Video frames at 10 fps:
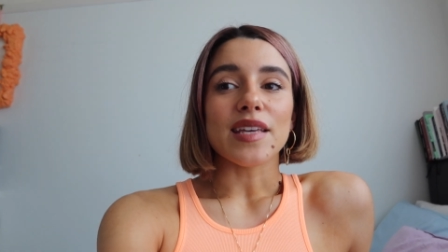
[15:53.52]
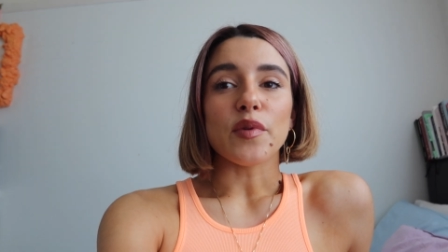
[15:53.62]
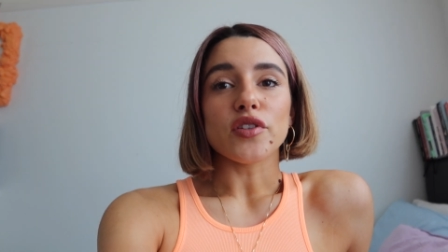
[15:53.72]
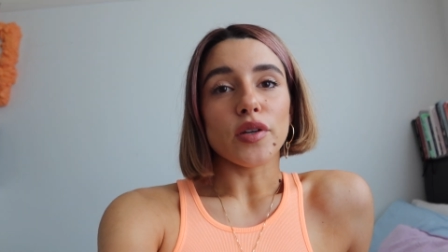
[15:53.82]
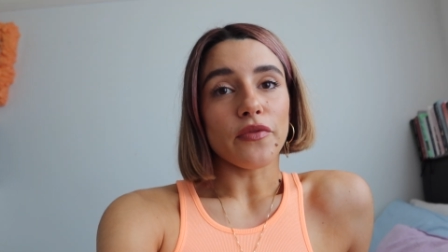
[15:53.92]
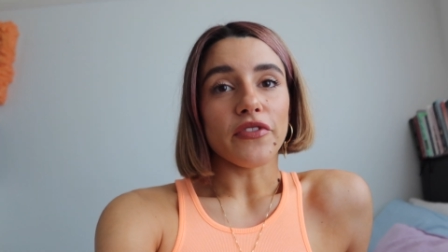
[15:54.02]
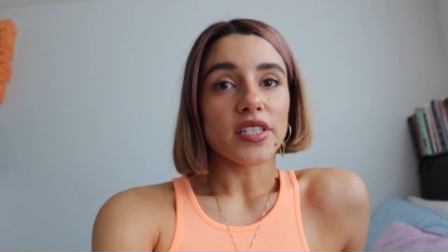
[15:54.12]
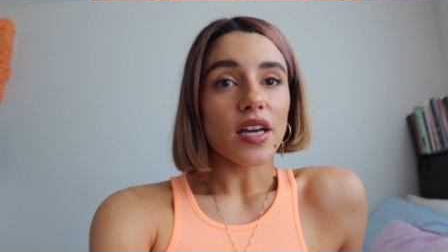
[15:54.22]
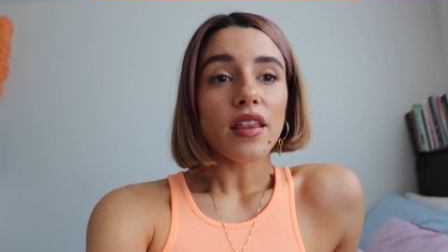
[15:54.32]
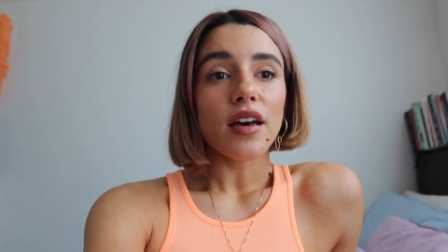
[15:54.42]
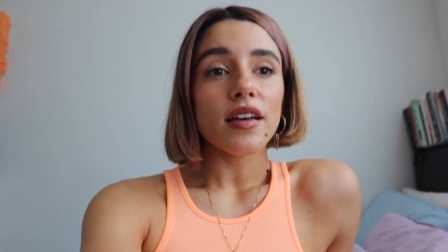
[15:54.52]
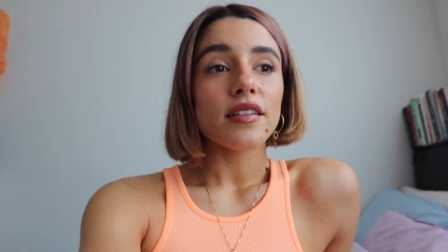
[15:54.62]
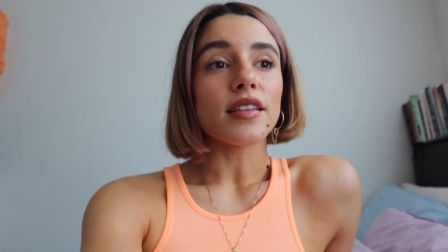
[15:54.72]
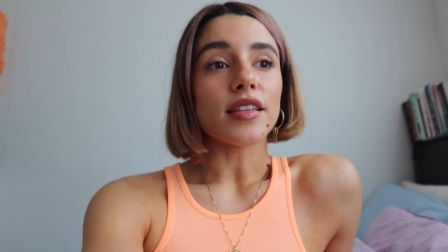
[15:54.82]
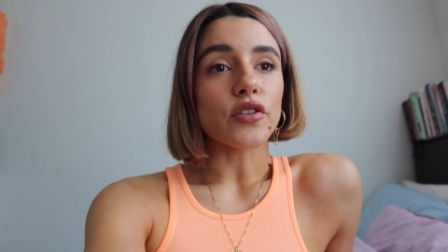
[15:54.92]
them on top of each
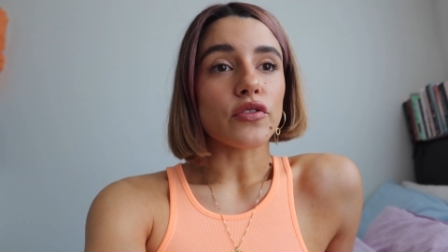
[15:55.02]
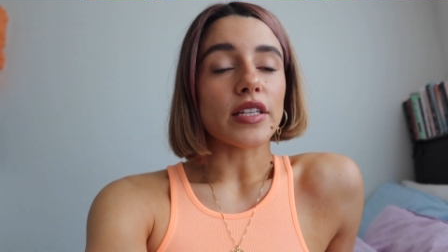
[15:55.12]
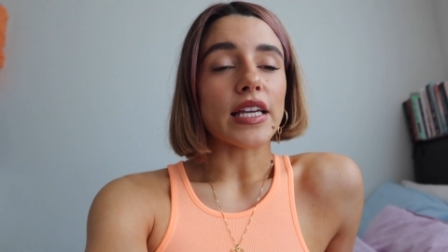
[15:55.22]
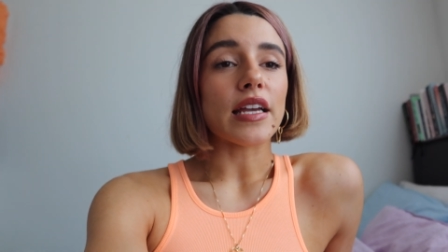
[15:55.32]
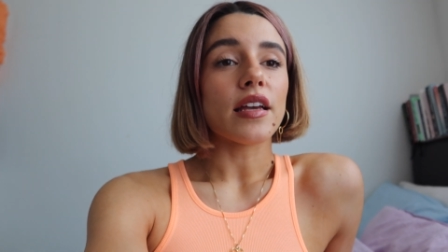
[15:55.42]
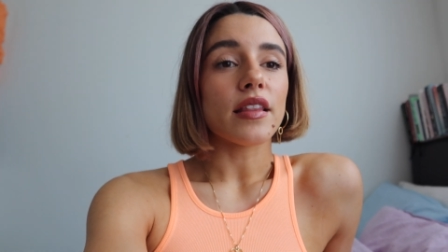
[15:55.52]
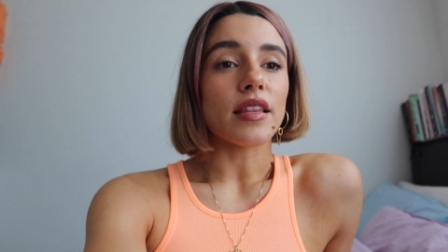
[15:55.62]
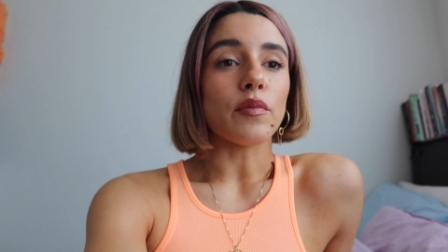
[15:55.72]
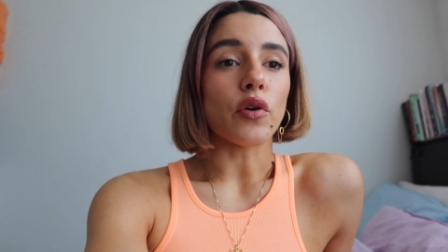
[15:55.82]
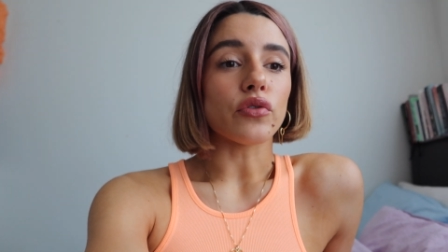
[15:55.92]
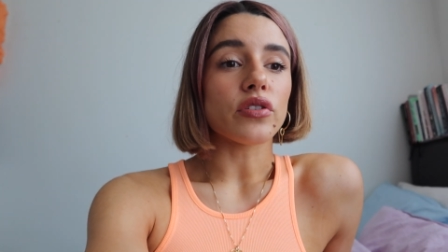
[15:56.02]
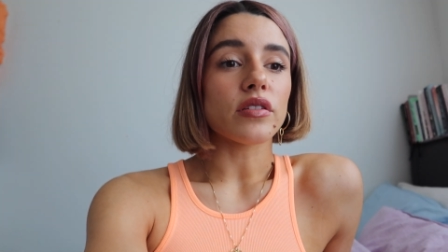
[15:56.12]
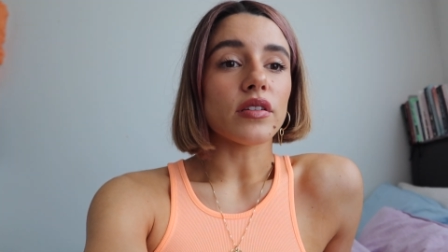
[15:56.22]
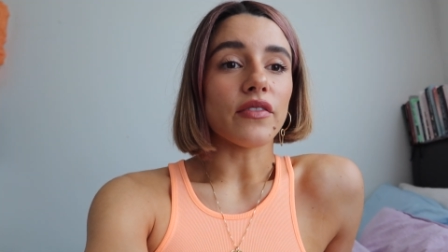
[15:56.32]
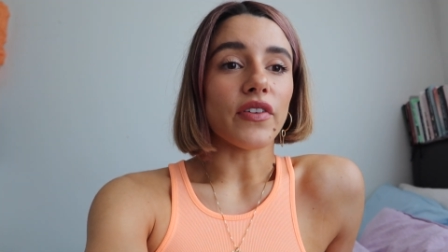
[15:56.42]
other. Literally the
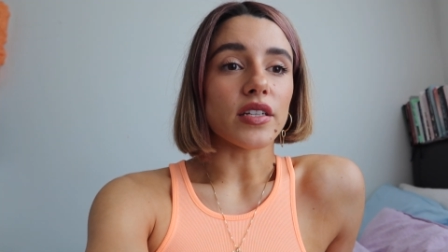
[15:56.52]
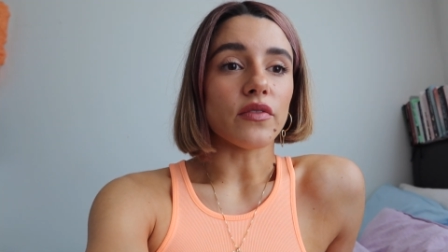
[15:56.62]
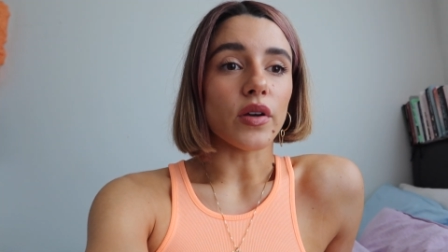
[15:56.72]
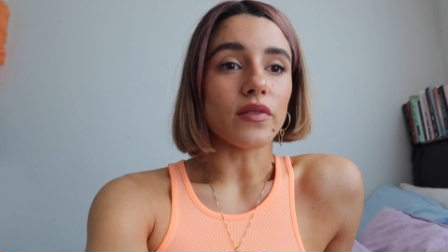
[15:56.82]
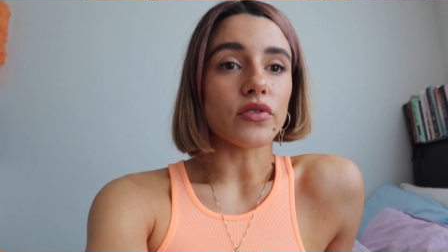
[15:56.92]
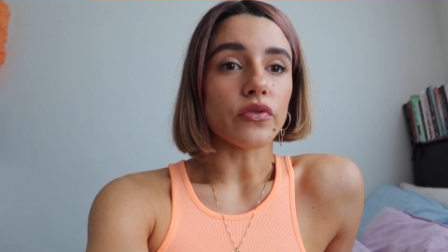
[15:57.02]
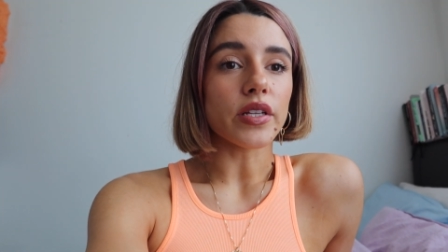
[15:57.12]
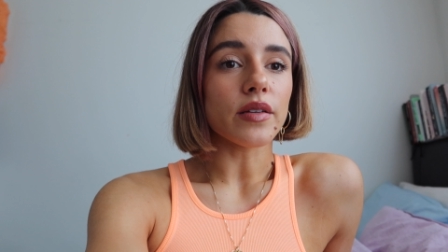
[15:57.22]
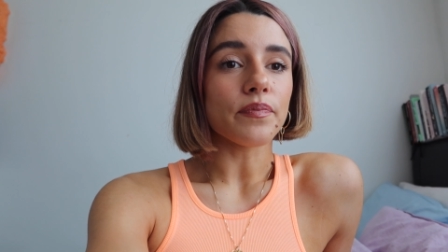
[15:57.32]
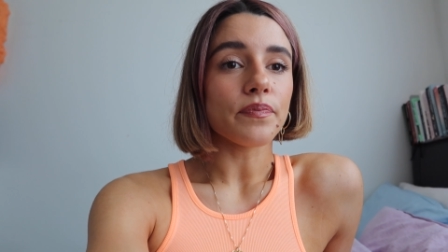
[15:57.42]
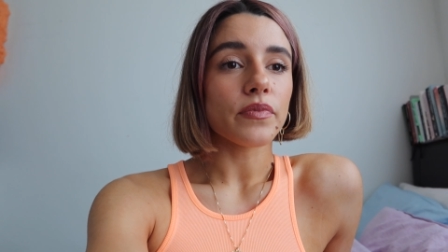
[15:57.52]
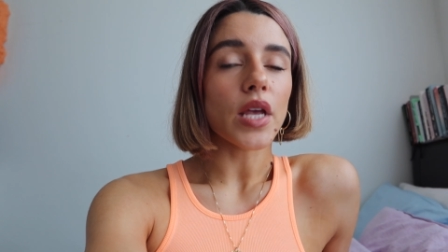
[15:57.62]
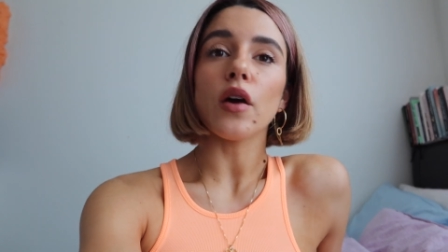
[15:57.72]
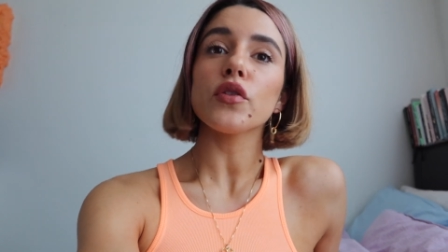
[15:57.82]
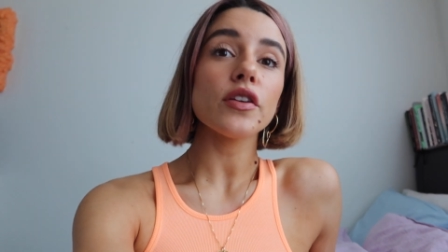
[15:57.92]
most effective way of storing them.
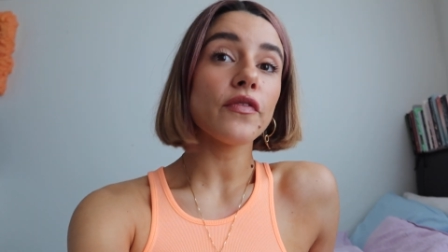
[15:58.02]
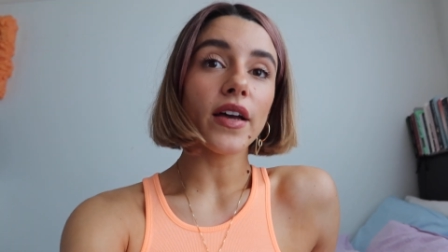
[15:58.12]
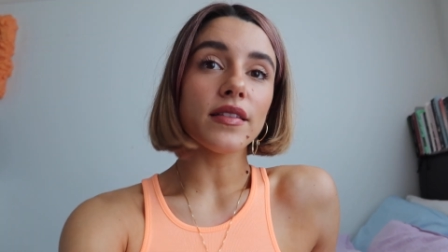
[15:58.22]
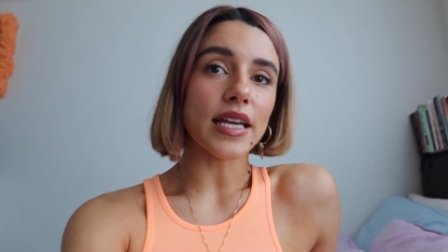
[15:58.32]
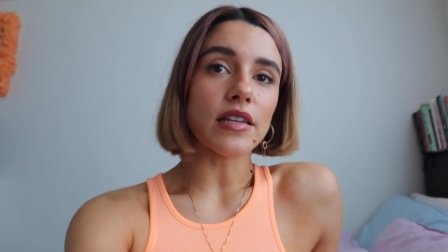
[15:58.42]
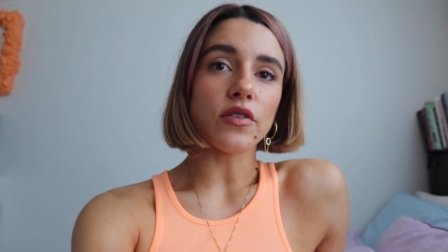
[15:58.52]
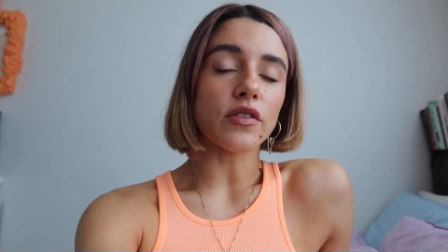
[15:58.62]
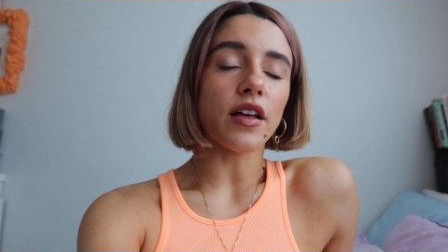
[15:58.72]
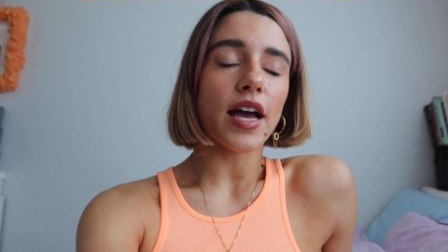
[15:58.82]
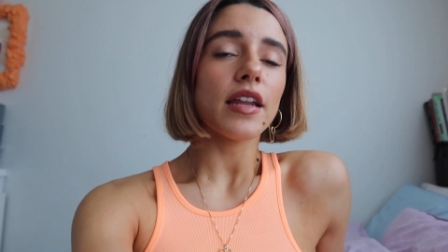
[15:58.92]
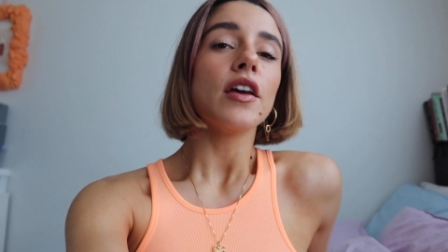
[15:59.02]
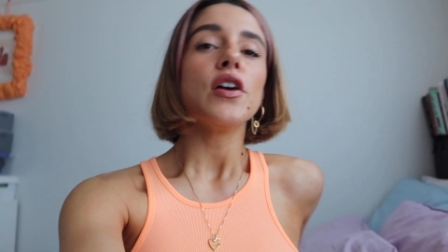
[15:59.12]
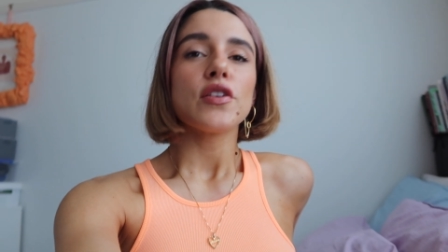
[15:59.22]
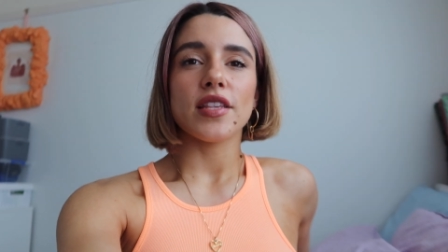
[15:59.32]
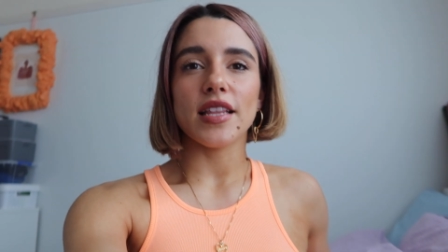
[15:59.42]
I also found these online,
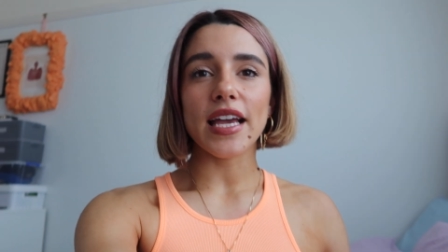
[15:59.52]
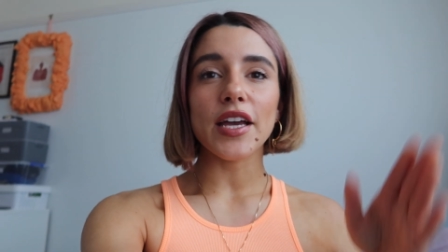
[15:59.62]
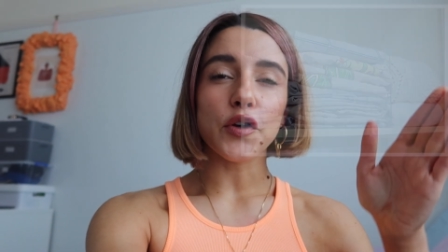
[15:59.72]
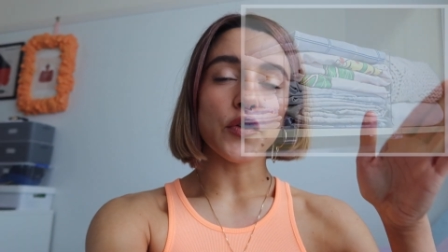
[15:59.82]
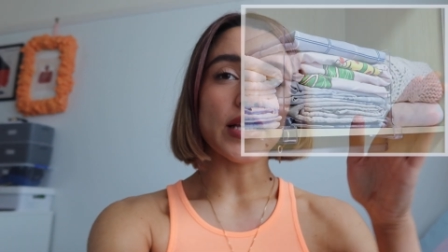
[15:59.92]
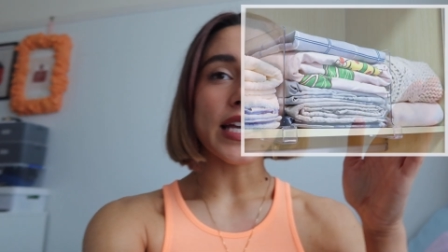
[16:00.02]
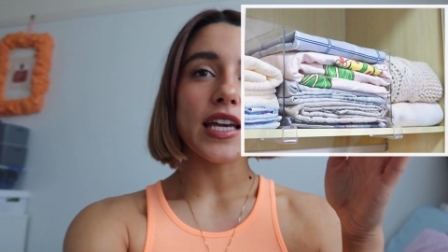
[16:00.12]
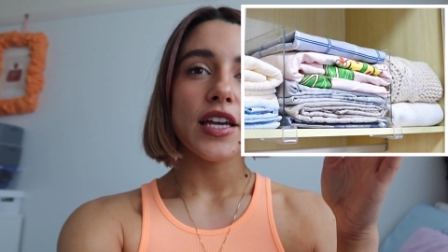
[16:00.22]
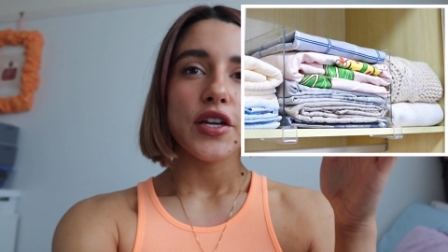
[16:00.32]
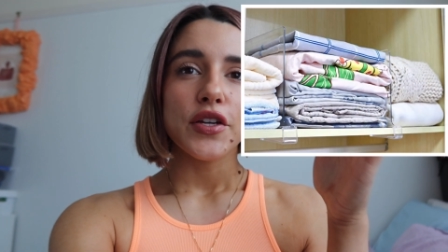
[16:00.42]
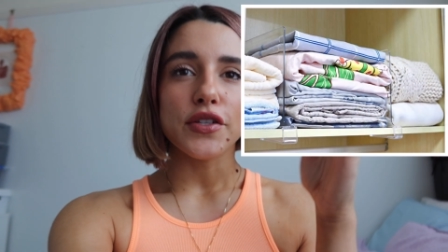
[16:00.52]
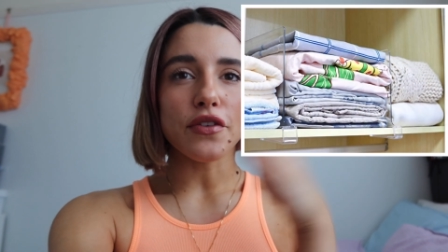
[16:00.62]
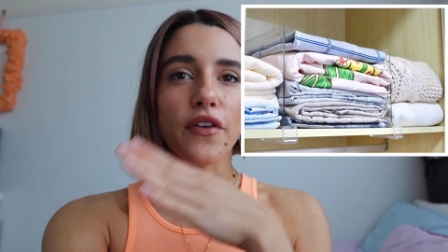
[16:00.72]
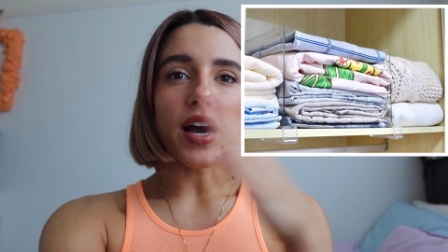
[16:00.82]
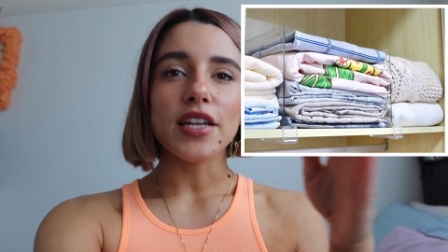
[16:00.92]
so they're like acrylic
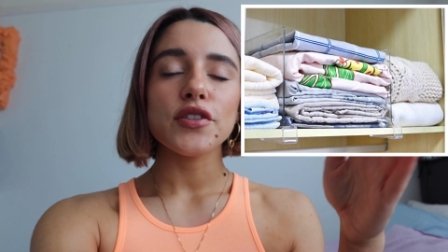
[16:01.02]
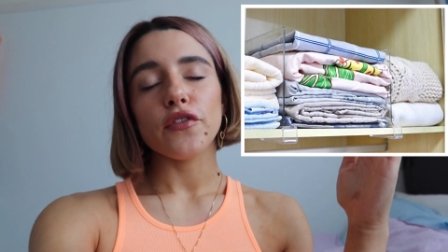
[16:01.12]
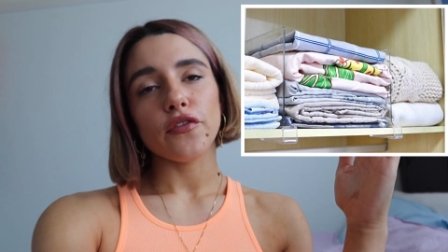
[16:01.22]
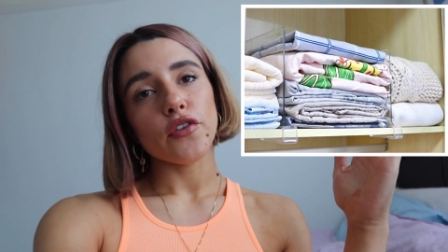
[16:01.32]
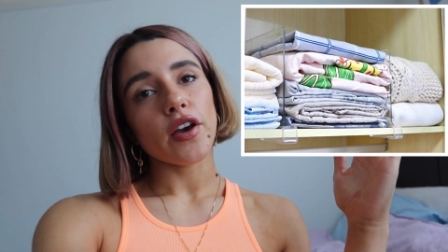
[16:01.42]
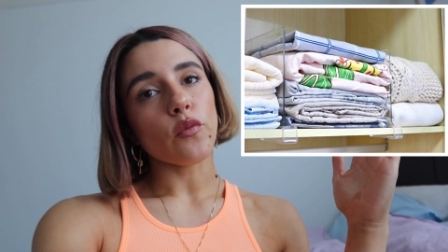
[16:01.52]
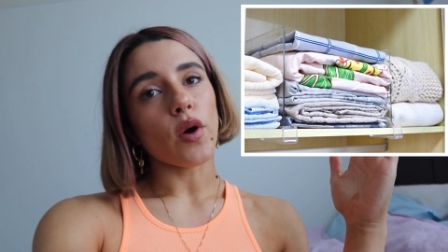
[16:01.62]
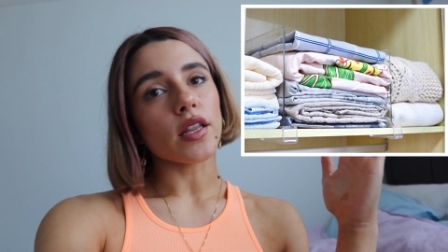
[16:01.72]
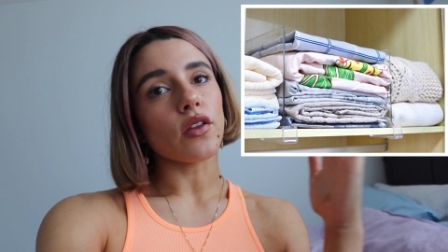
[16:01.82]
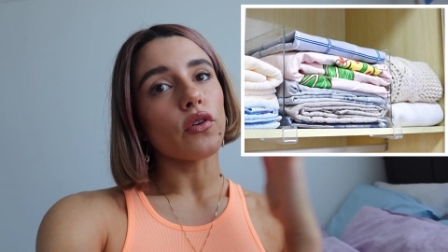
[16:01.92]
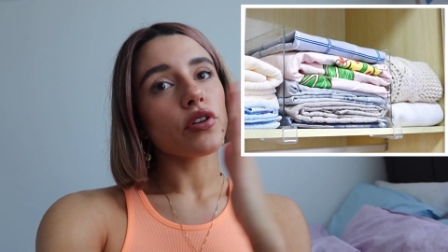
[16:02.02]
dividers, so if you have one long